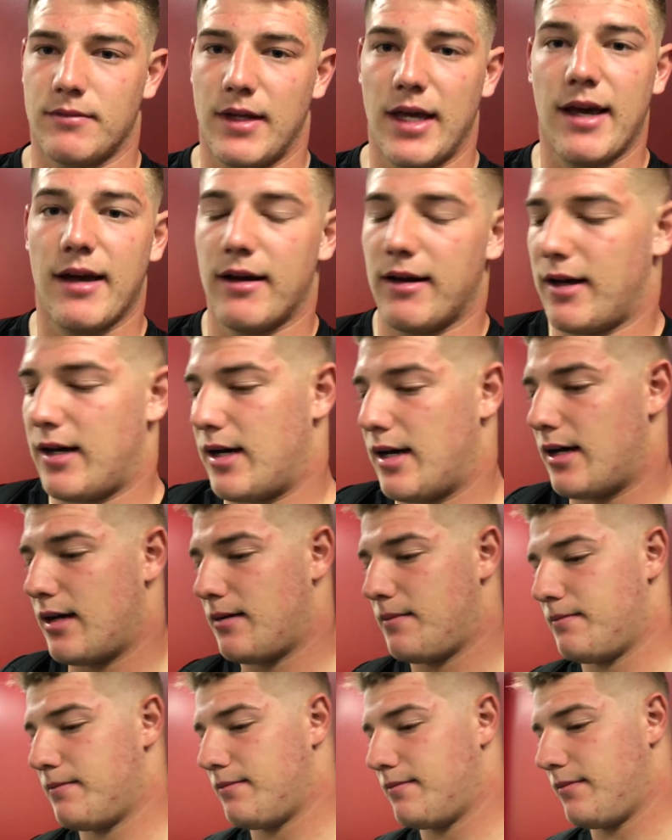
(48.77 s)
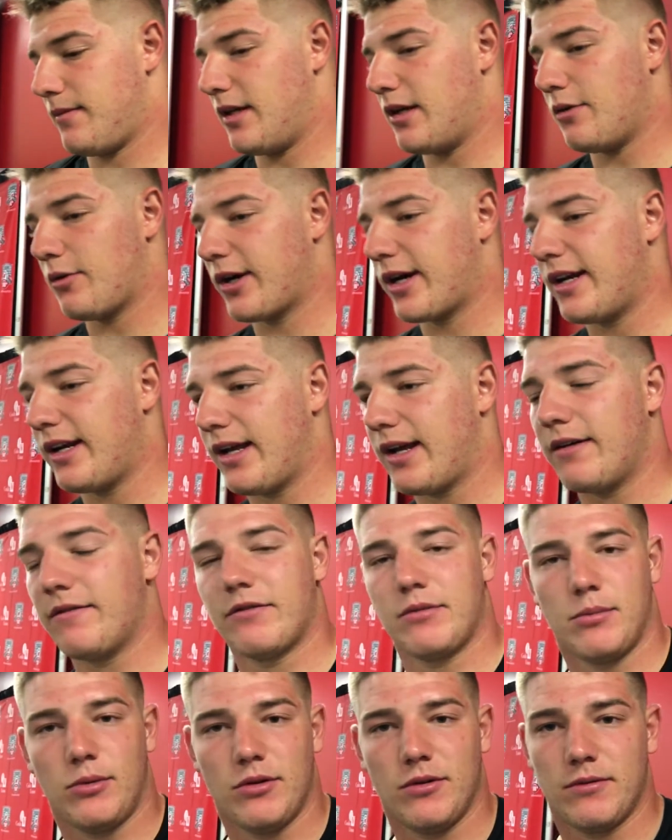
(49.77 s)
Yeah, you know, we're getting
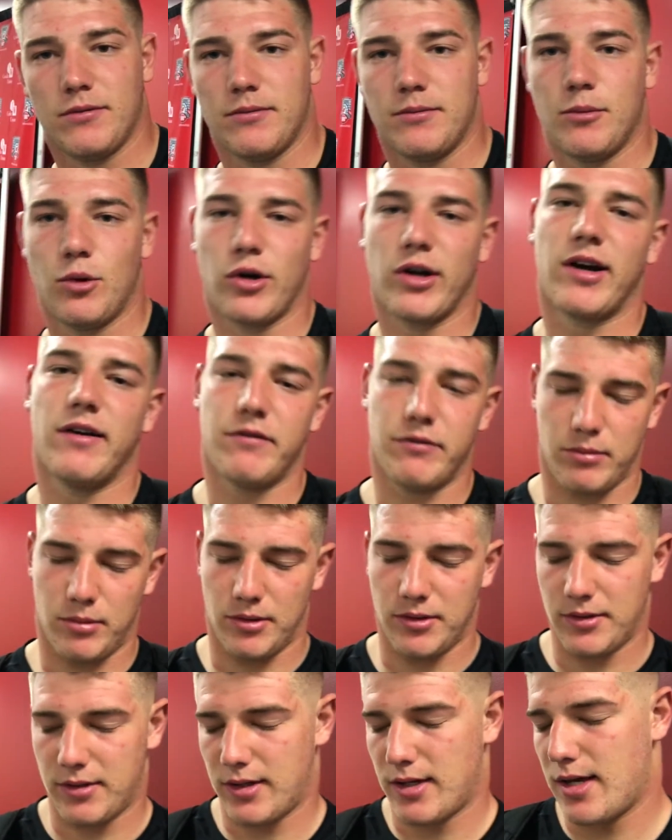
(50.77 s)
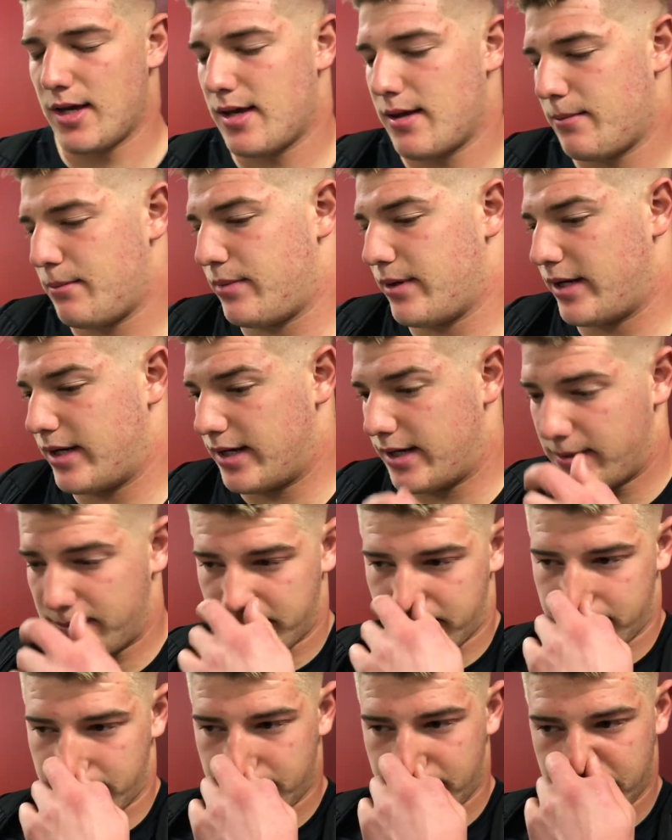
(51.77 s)
more comfortable. But,
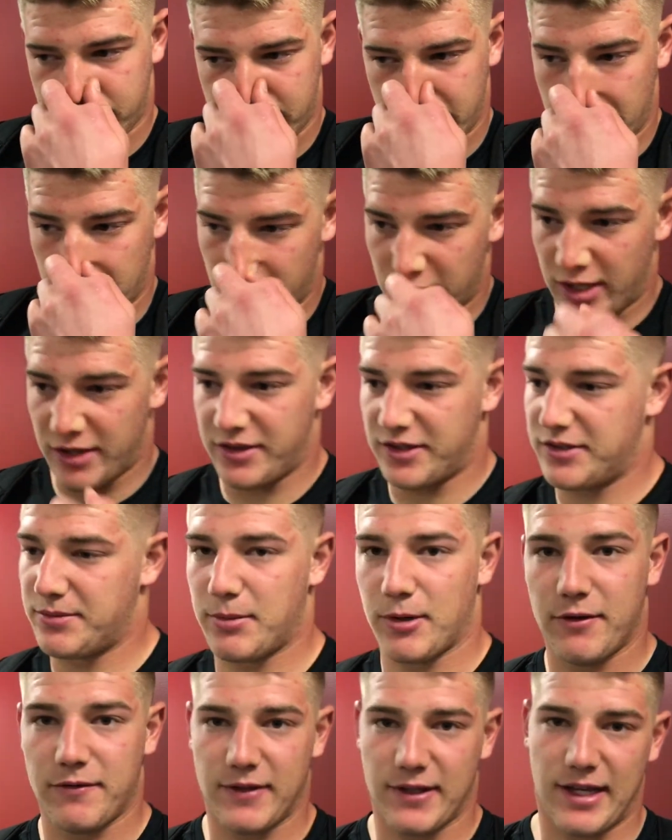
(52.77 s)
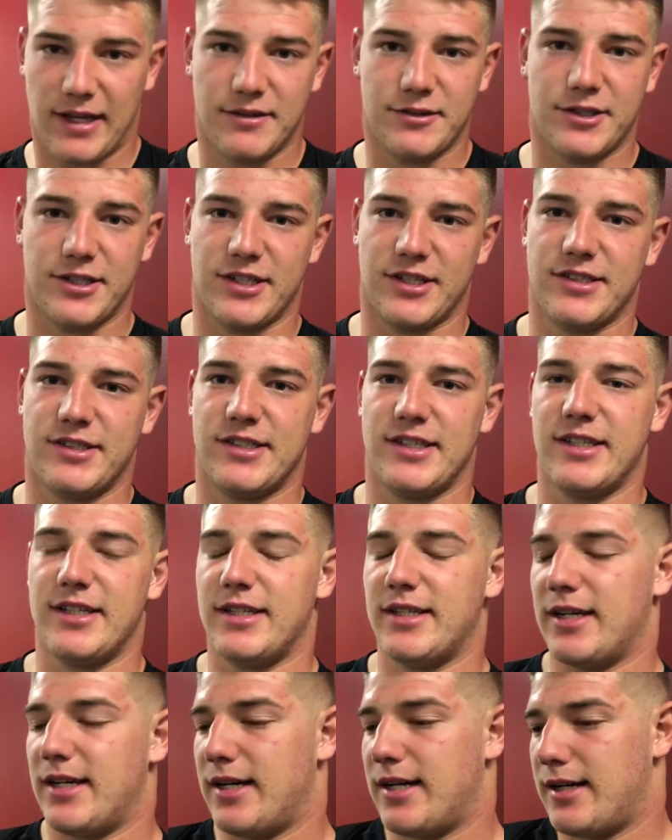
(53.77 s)
you know, nothing's perfect, as you can
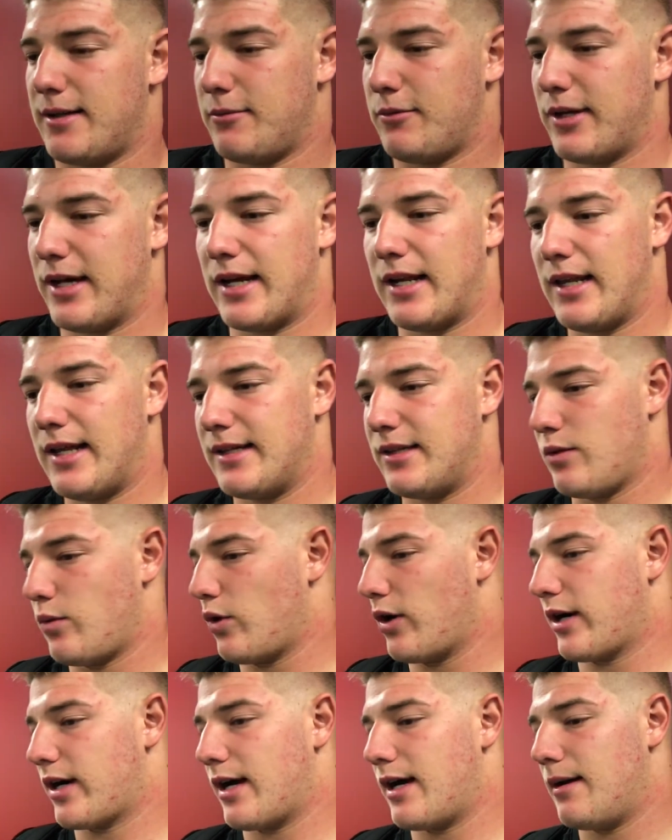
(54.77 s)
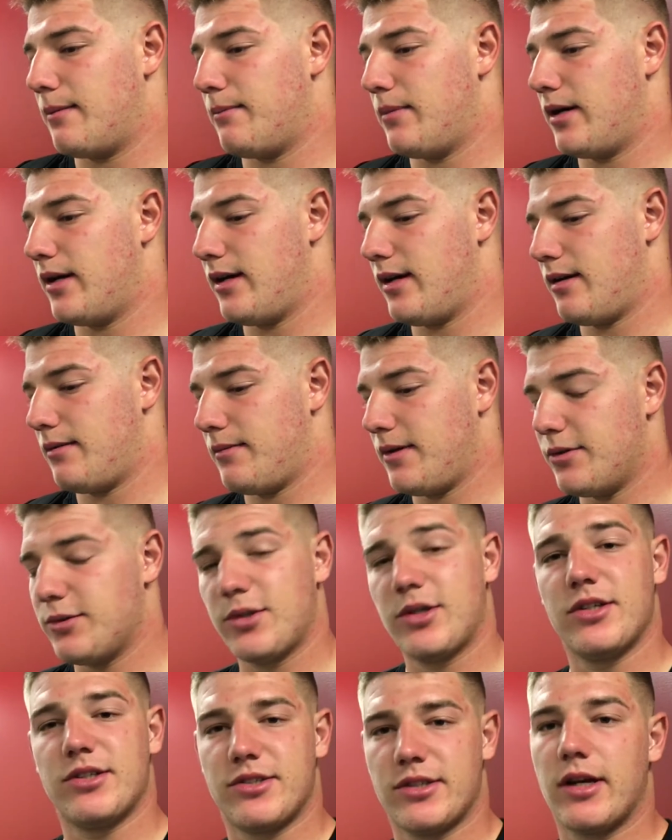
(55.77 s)
see. We got a lot to work on, but it was
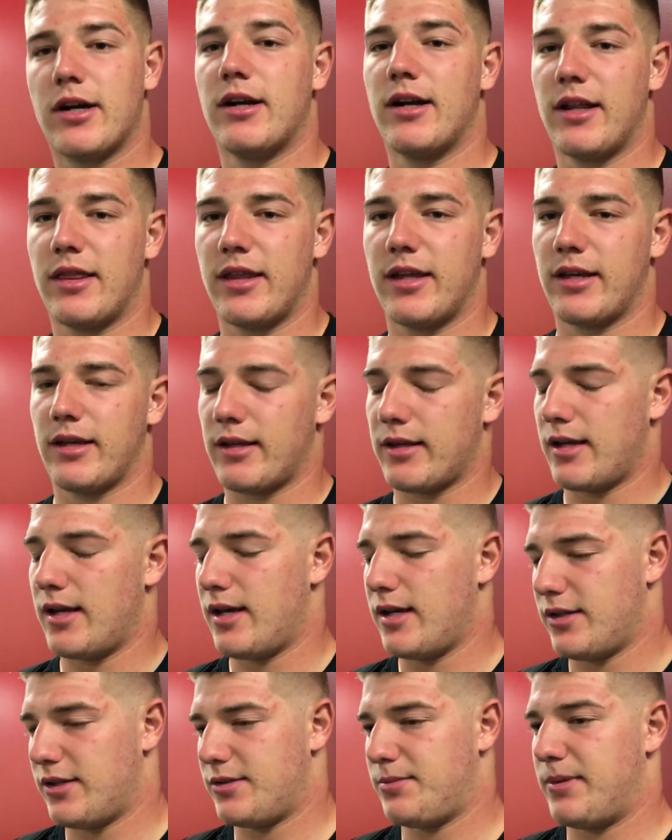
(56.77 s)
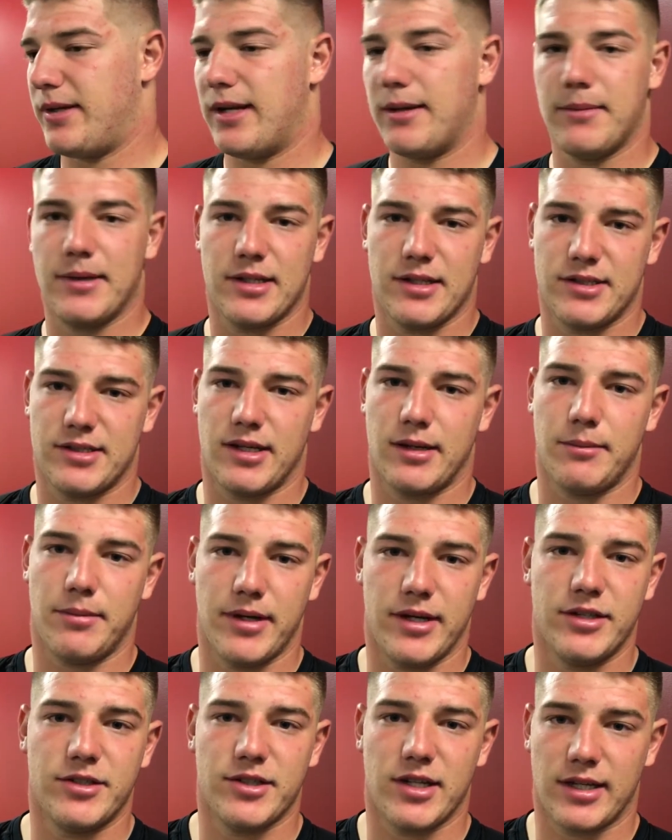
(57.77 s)
a good start, I think. Just being on the same
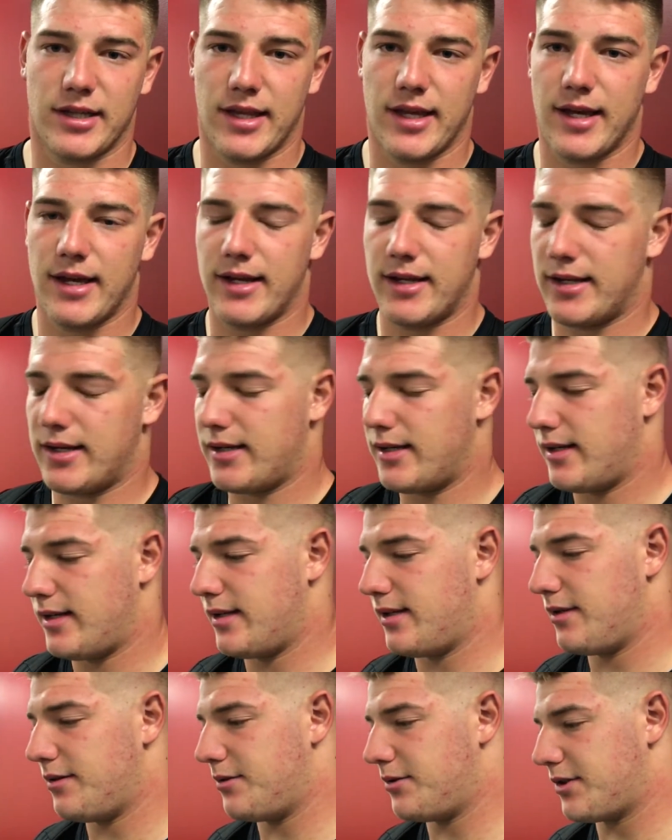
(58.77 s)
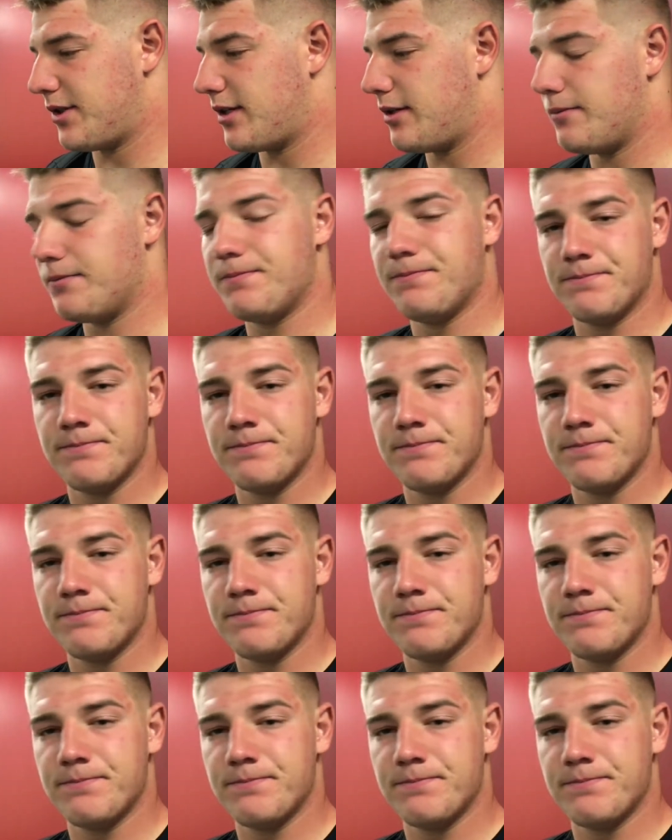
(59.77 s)
page like that, and it was good.